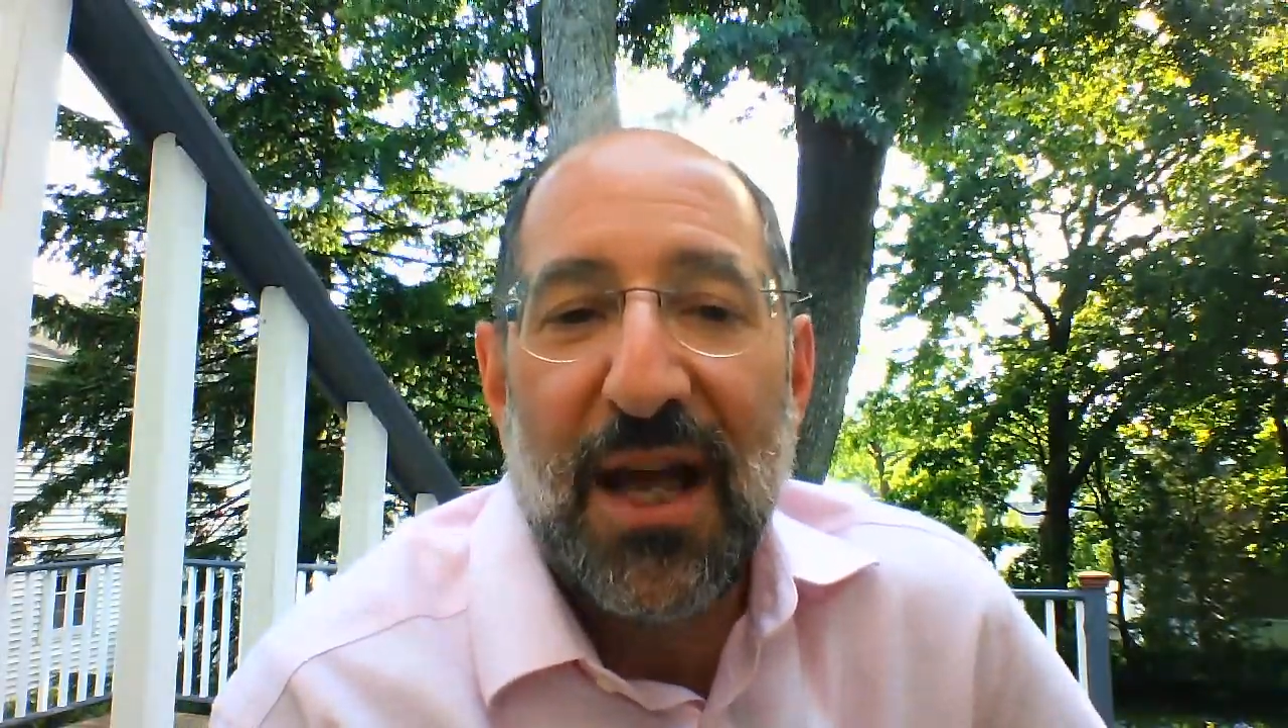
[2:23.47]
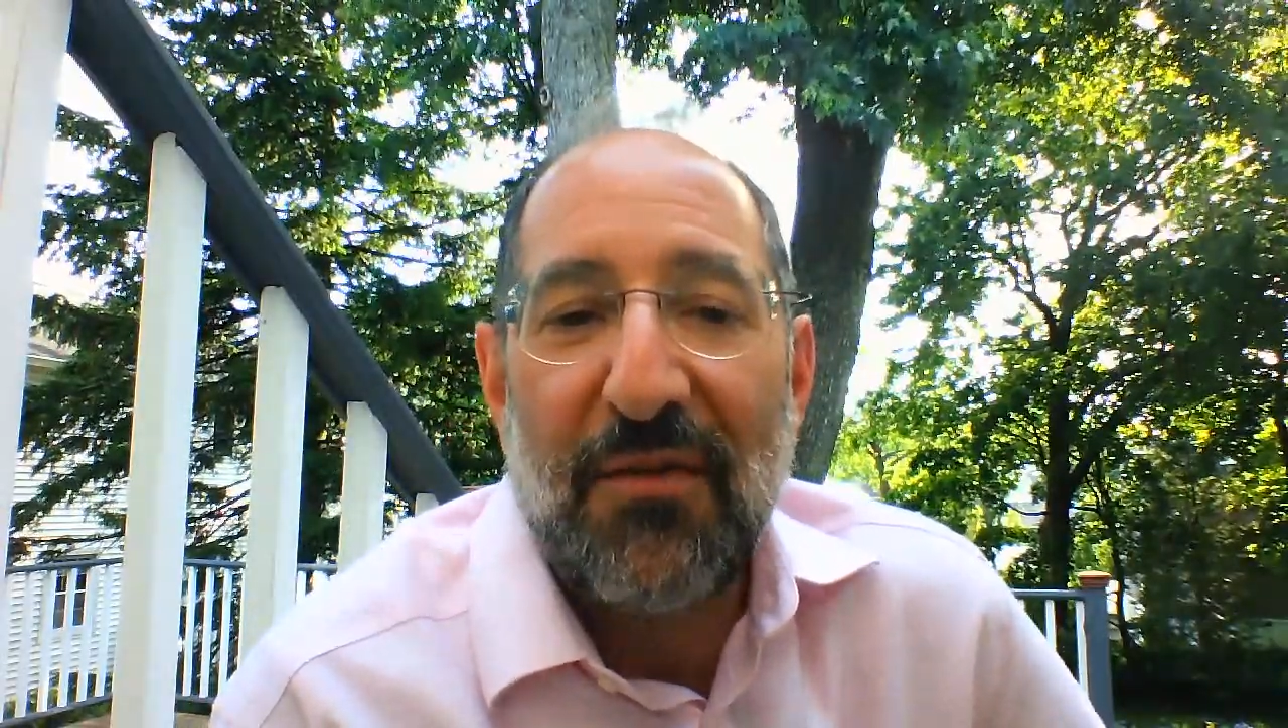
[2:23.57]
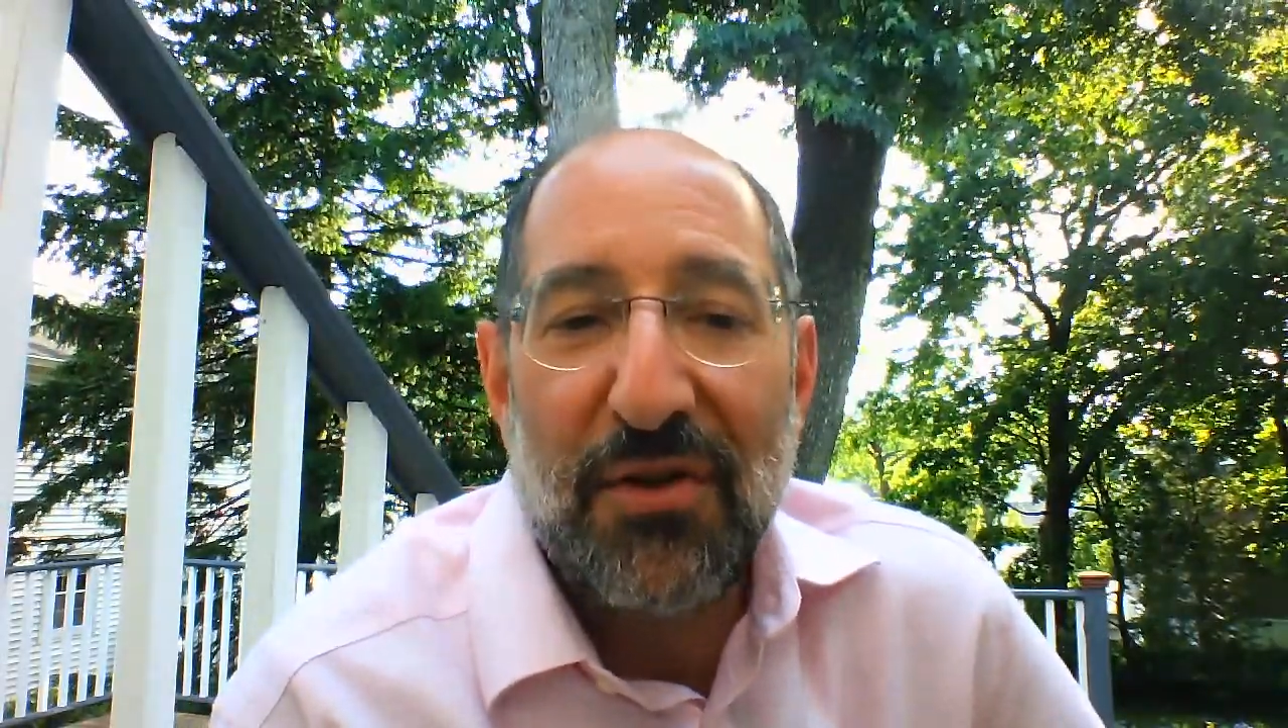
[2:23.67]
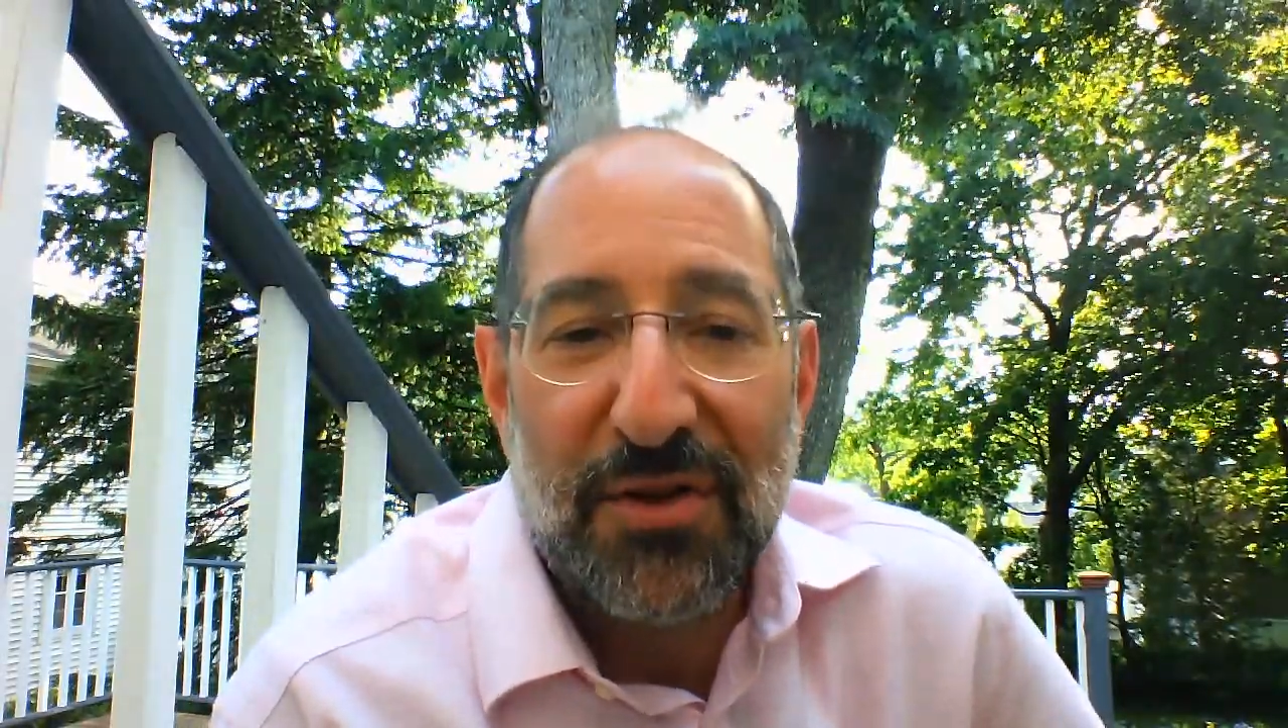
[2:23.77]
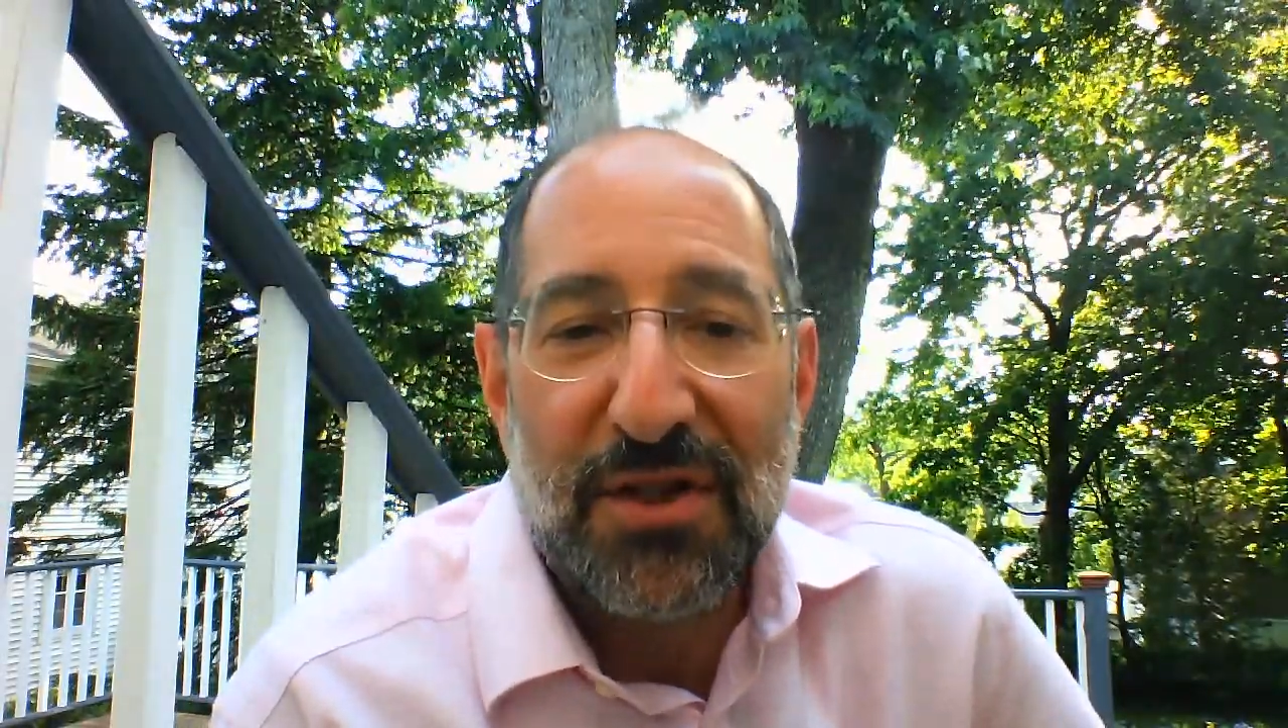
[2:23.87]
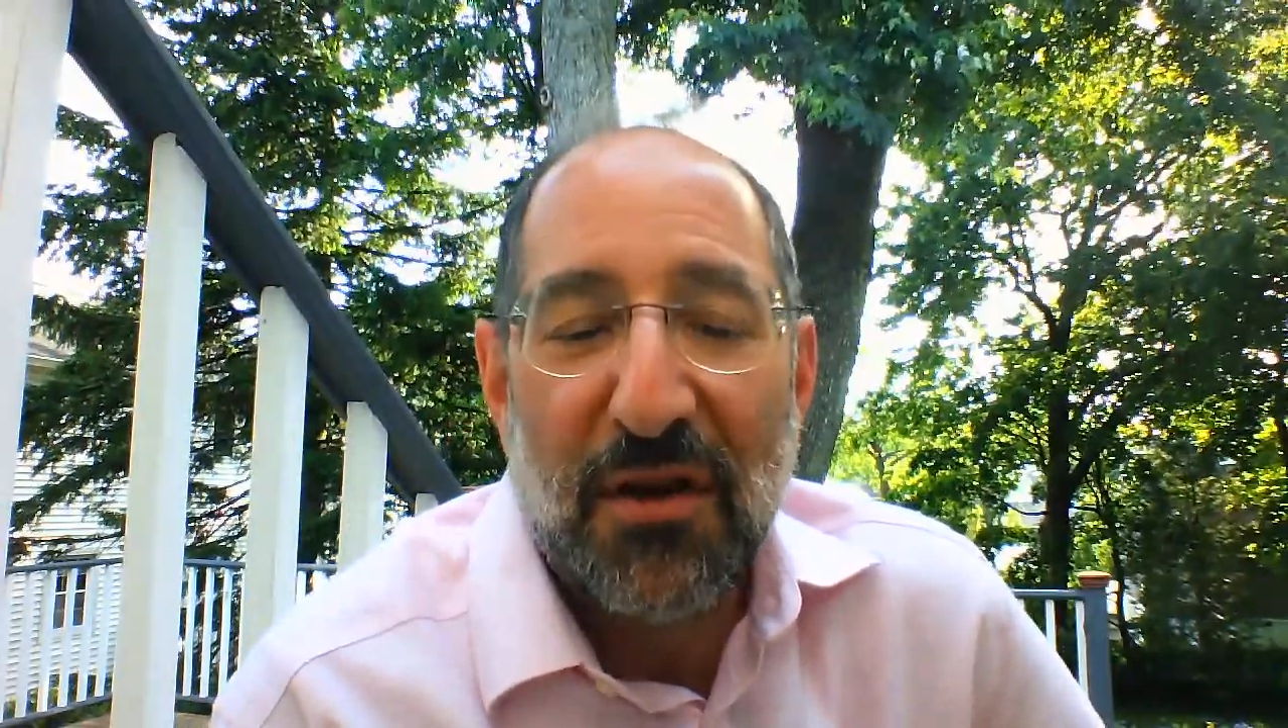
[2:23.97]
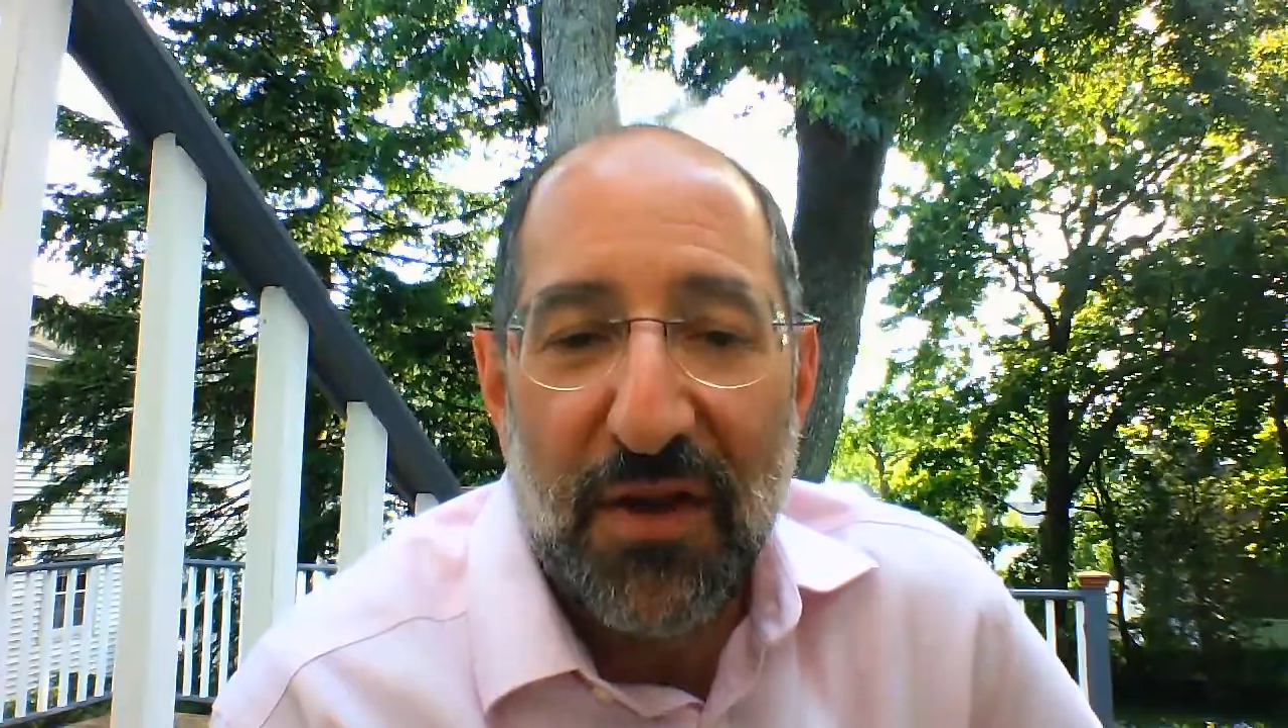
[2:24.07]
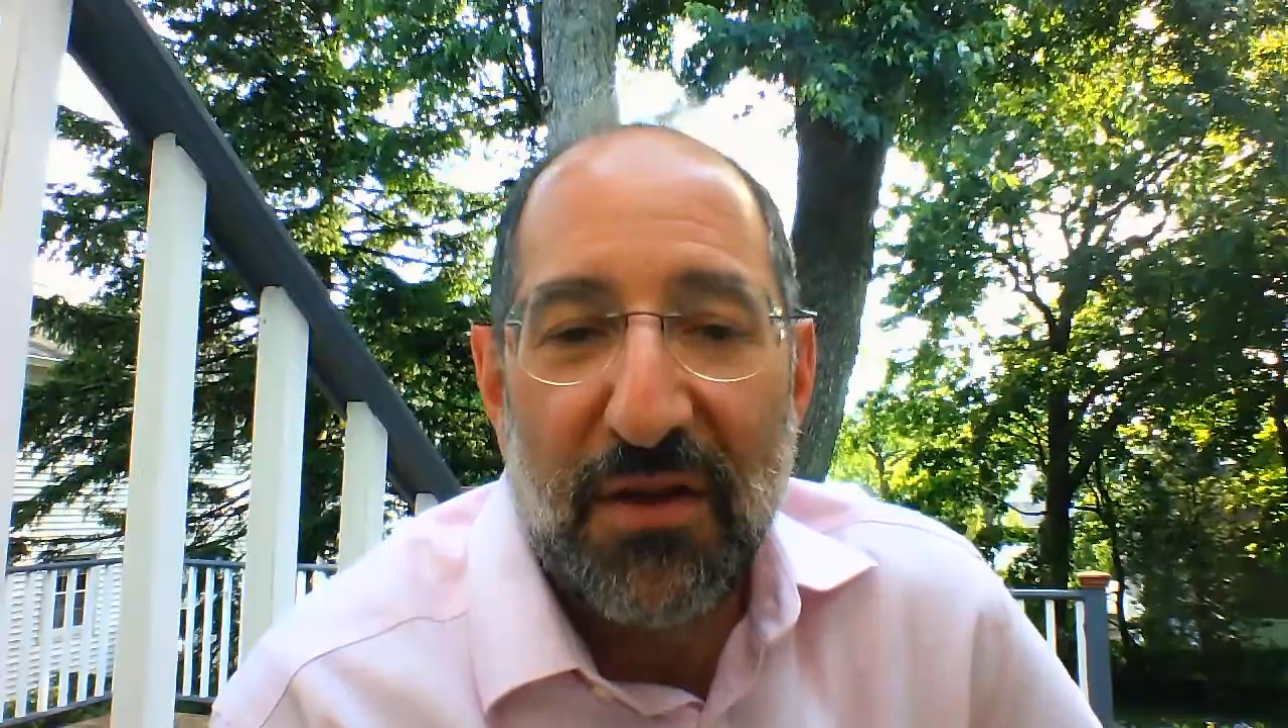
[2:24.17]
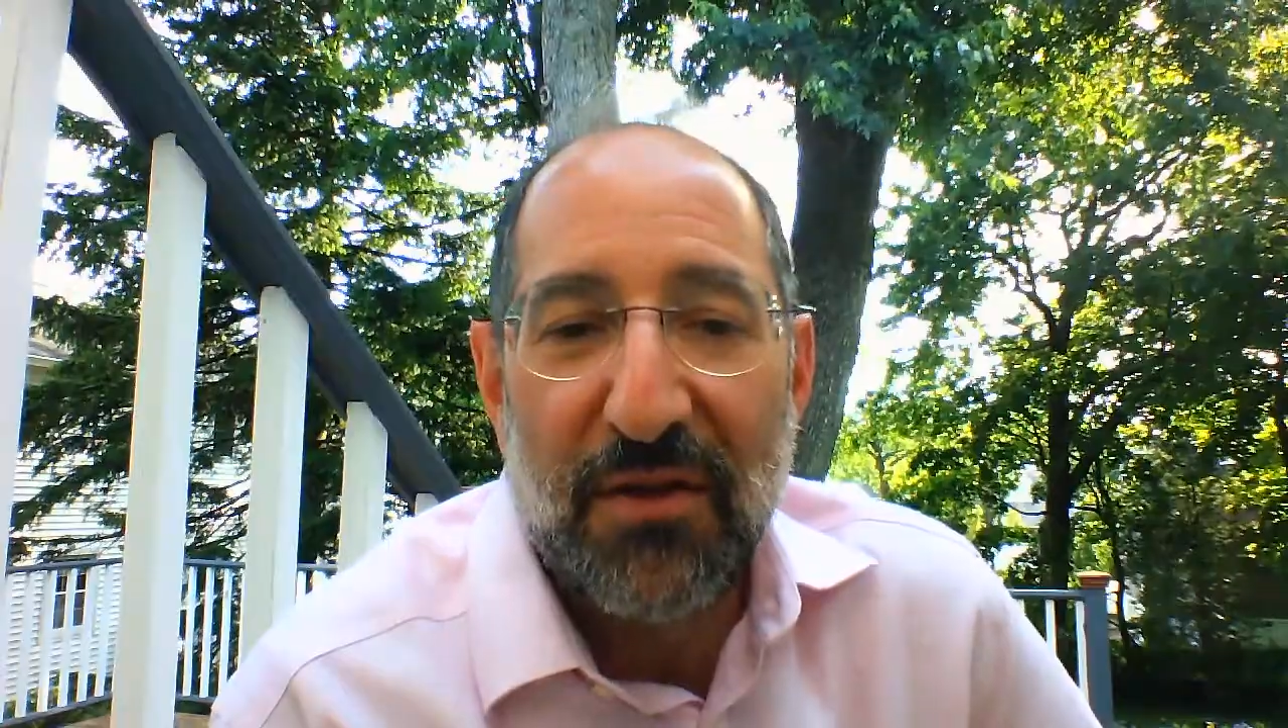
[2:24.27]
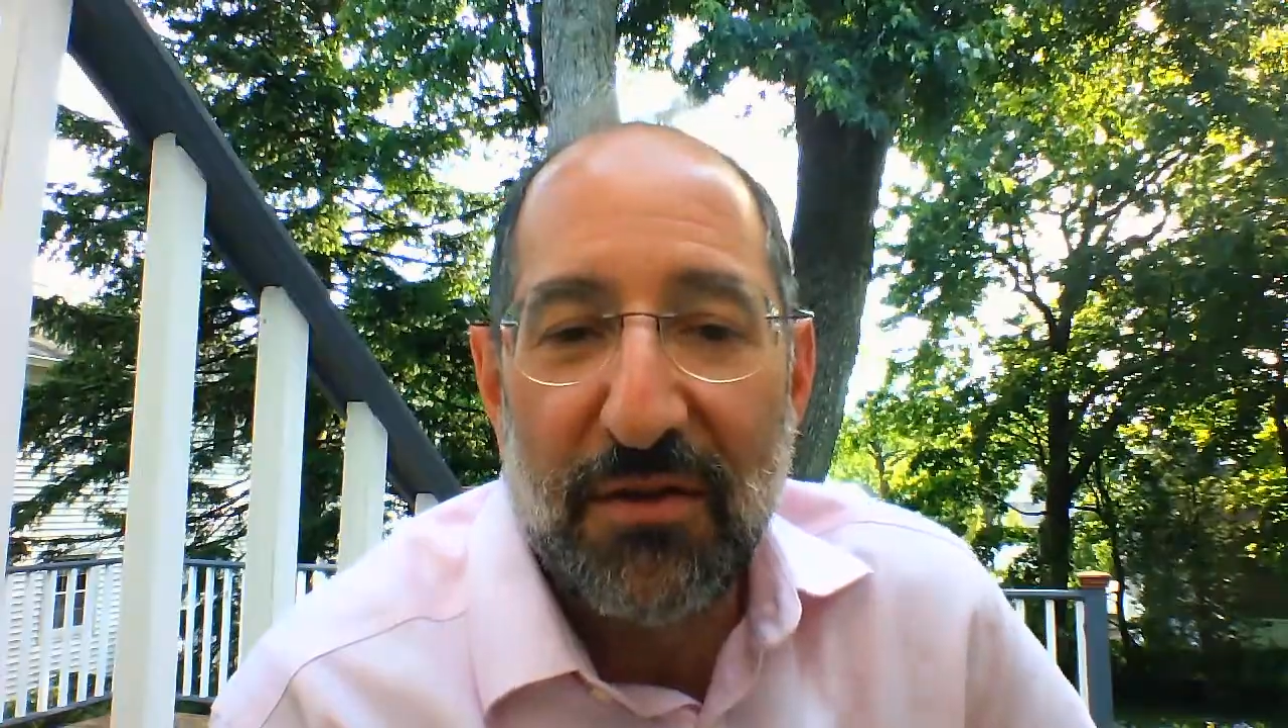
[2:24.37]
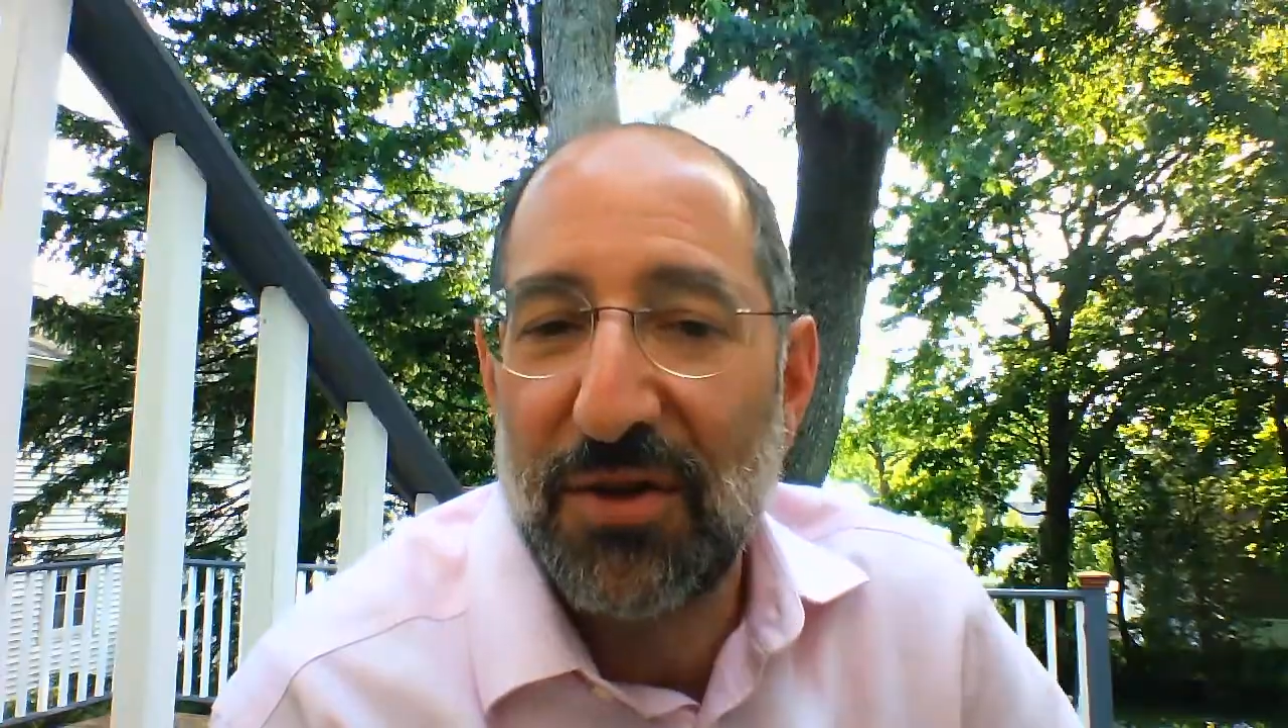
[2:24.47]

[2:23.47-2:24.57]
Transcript: after yourself either.